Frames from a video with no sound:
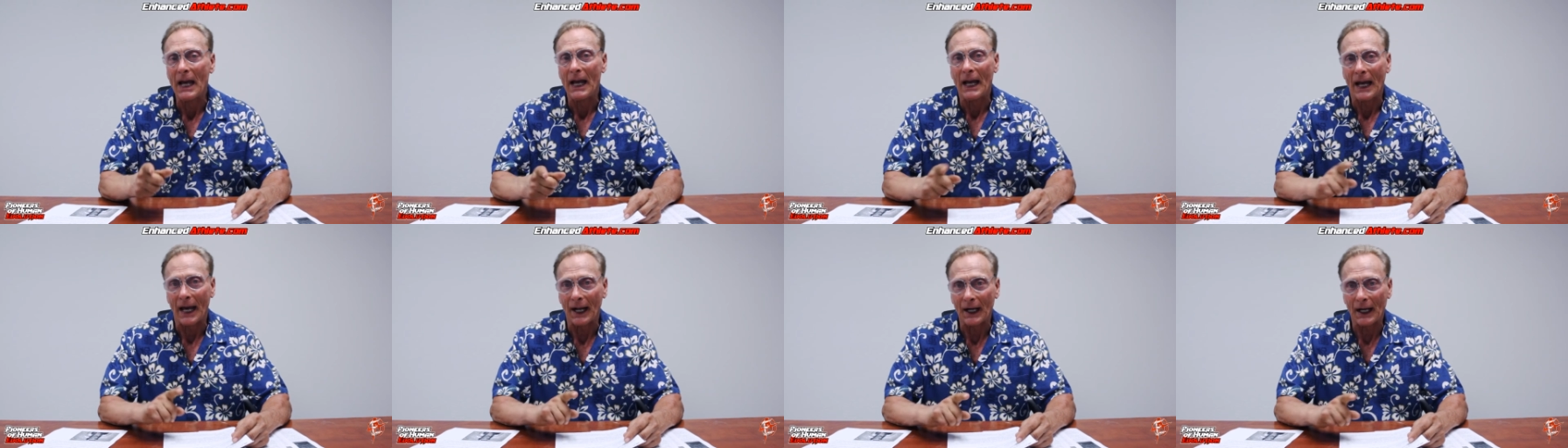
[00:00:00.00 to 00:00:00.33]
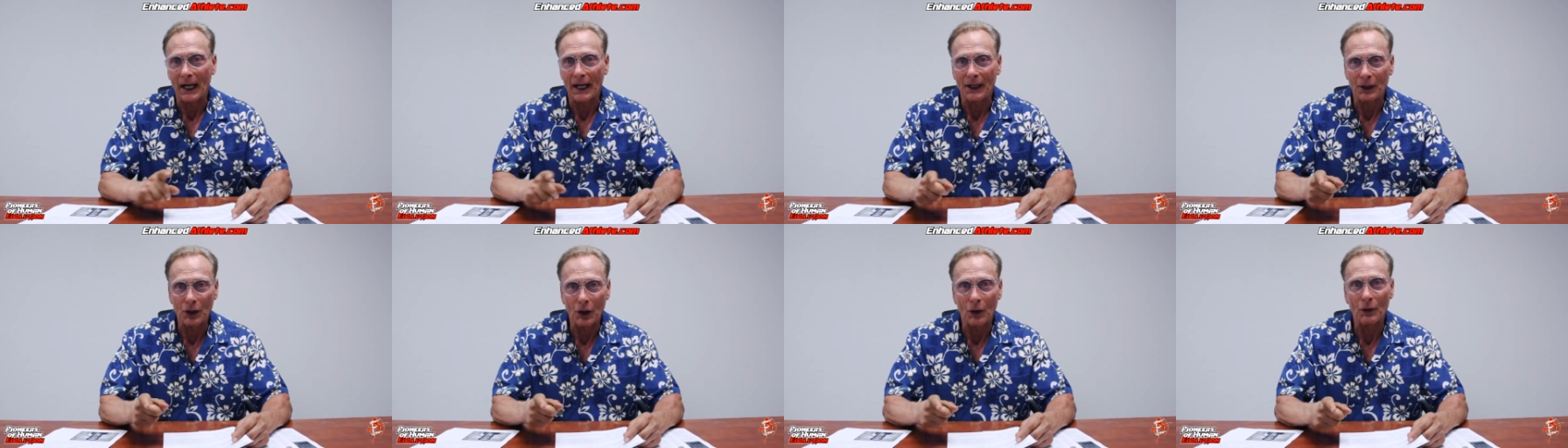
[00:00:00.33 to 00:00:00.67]
And
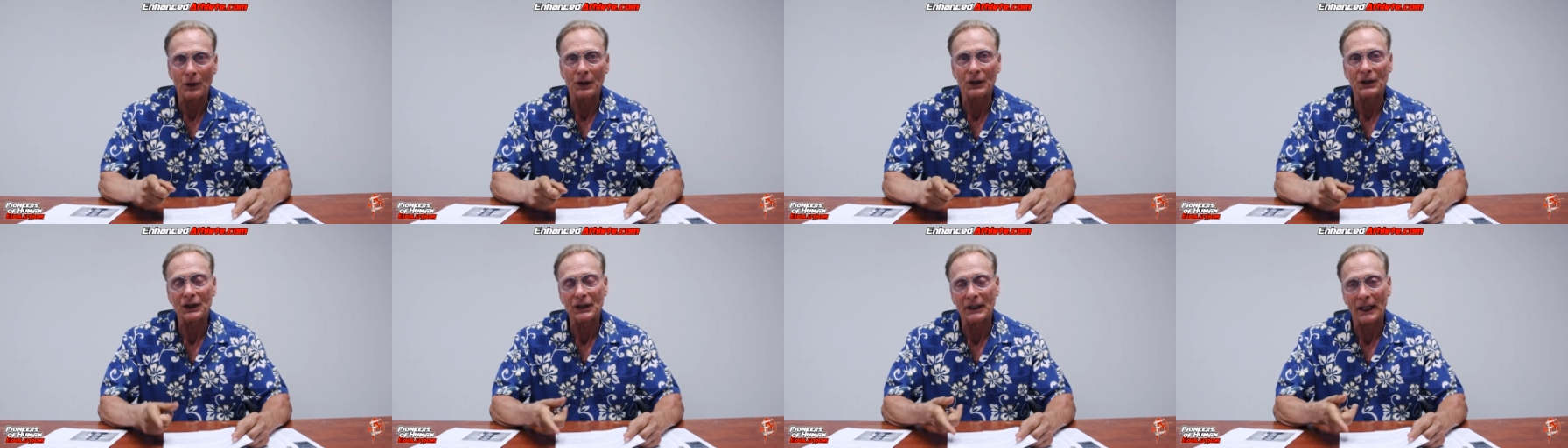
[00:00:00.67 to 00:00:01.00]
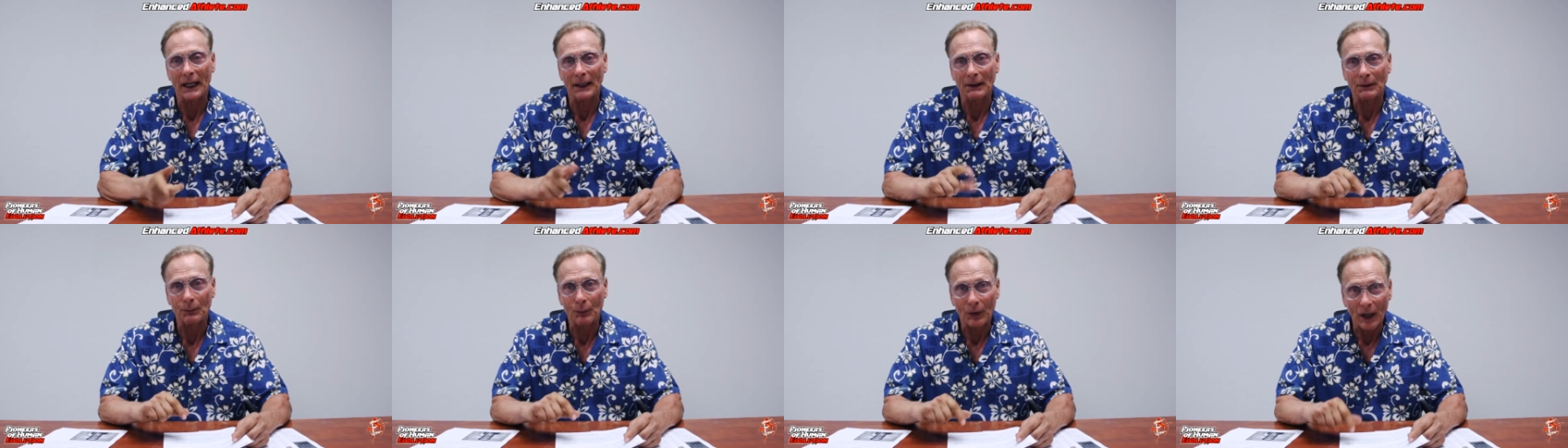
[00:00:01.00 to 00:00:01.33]
I noticed
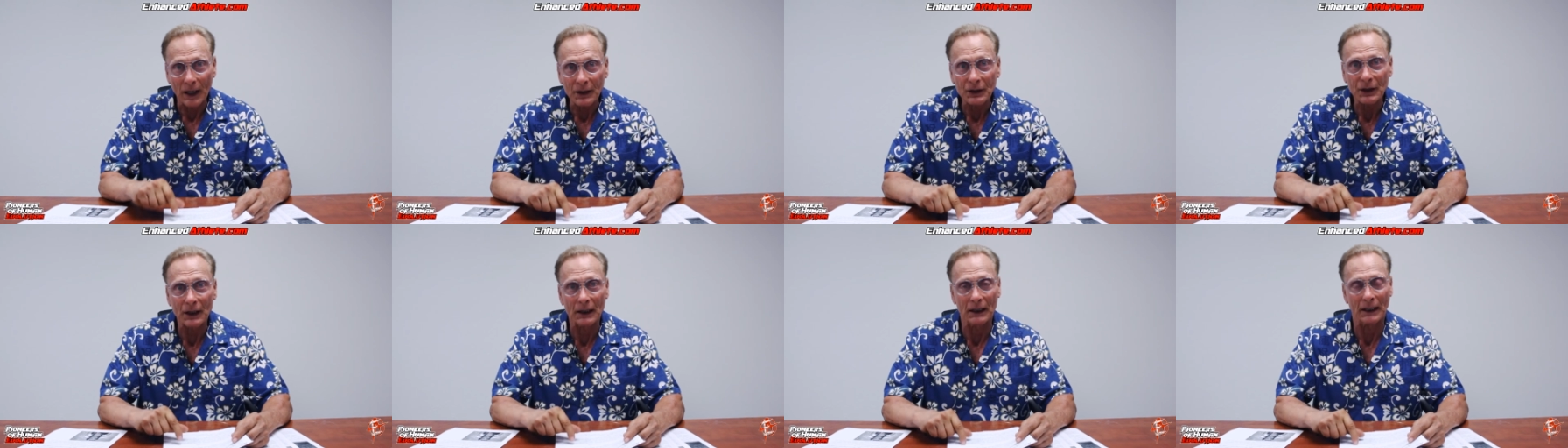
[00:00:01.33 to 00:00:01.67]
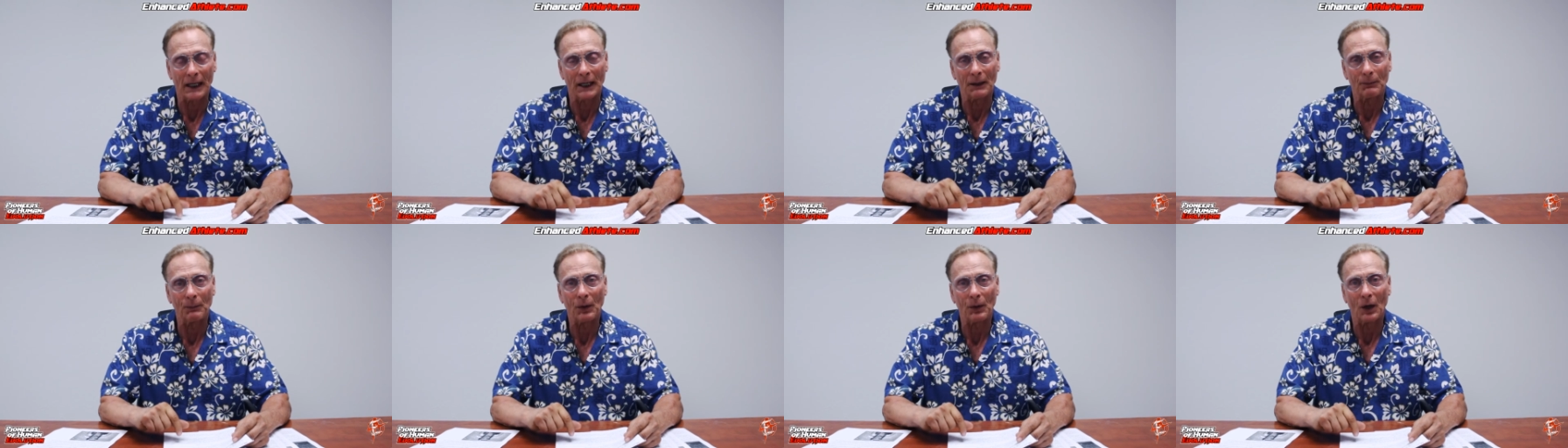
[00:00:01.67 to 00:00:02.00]
that present
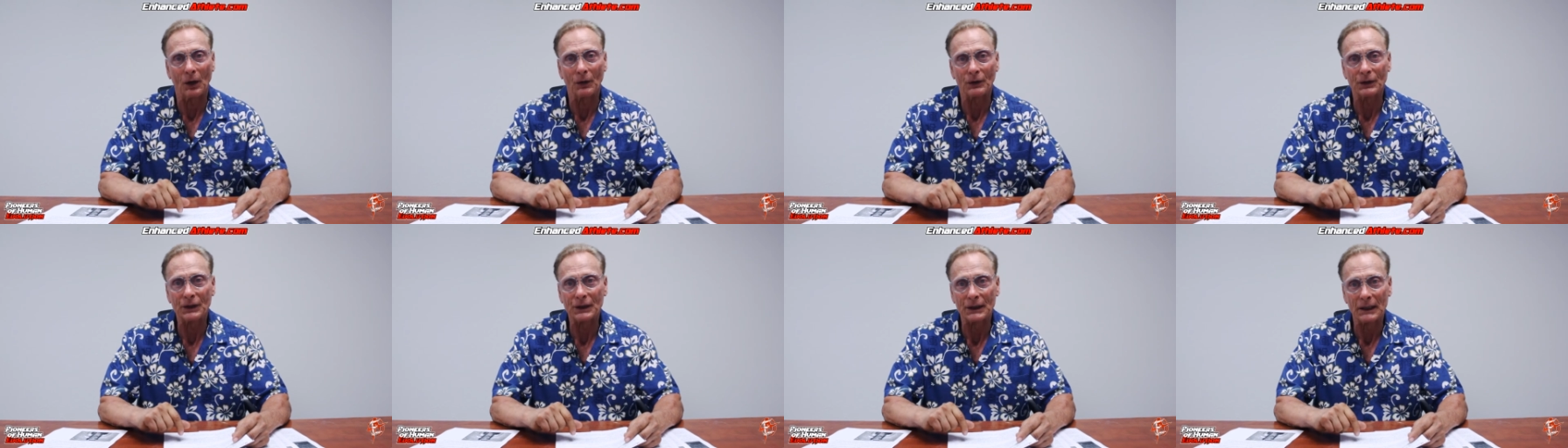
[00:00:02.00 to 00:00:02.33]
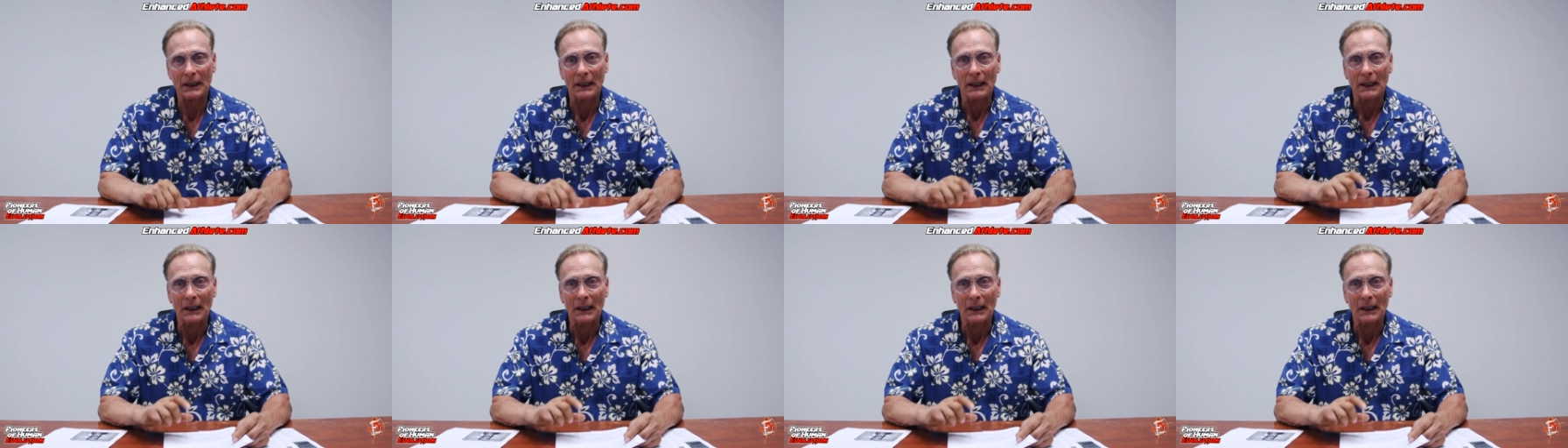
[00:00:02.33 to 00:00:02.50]
day posts